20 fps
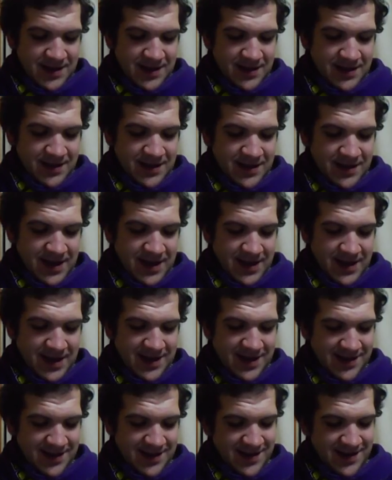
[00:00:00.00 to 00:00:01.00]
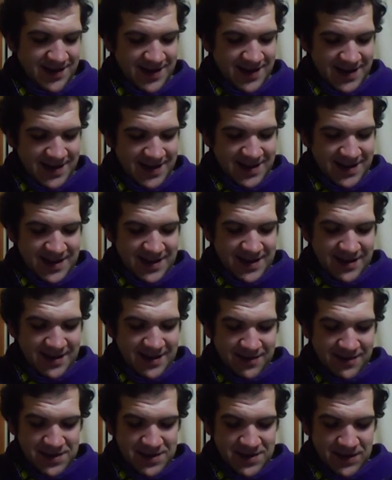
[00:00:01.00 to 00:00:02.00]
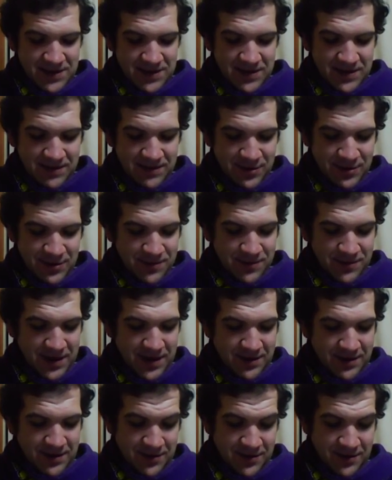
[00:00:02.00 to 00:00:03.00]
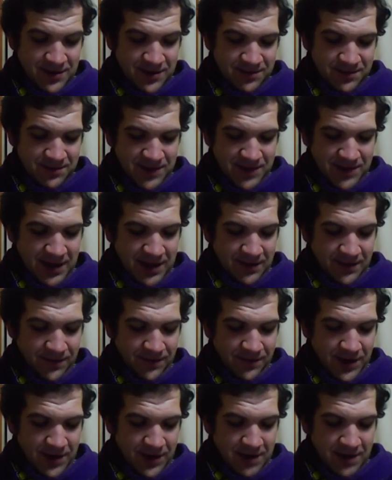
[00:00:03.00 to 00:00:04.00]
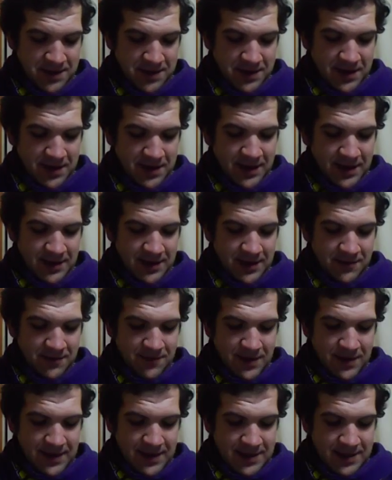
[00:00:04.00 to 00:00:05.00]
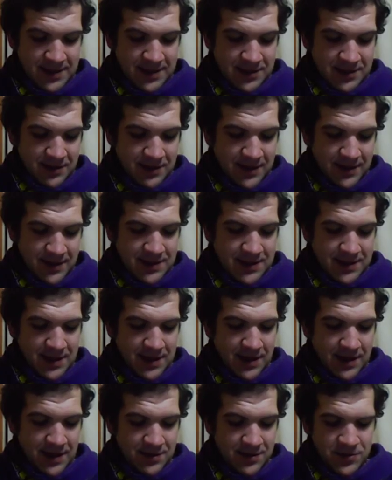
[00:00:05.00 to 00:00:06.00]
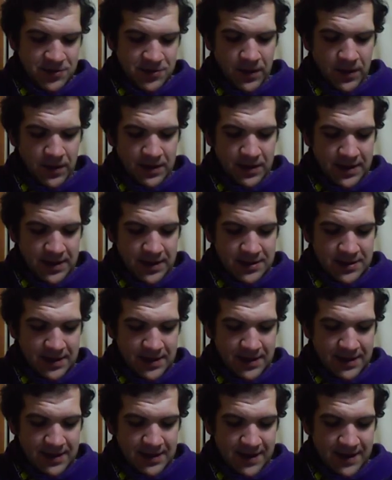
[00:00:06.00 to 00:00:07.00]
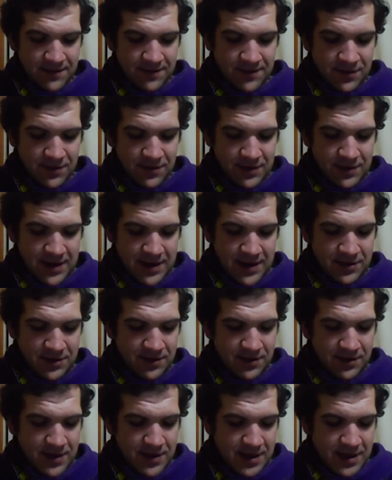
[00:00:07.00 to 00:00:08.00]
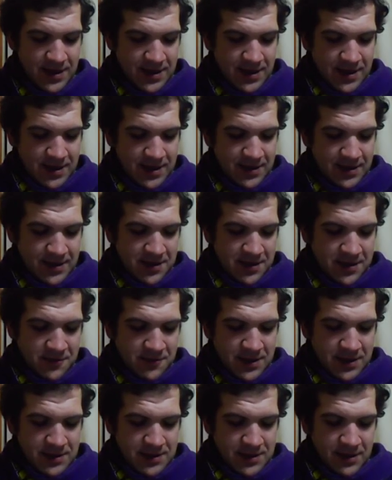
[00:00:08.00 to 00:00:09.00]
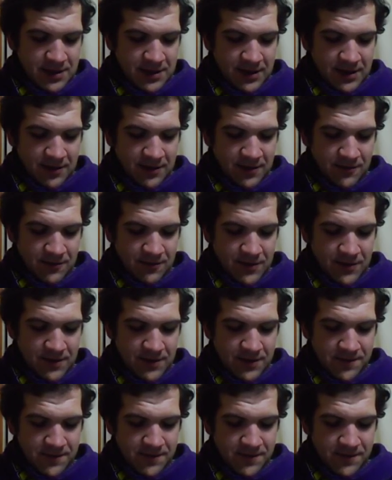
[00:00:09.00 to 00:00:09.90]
They had almost given up hoping or being afraid about anything when at last they saw lights ahead, dreary lights like that of their own lantern. Then, quite suddenly, one of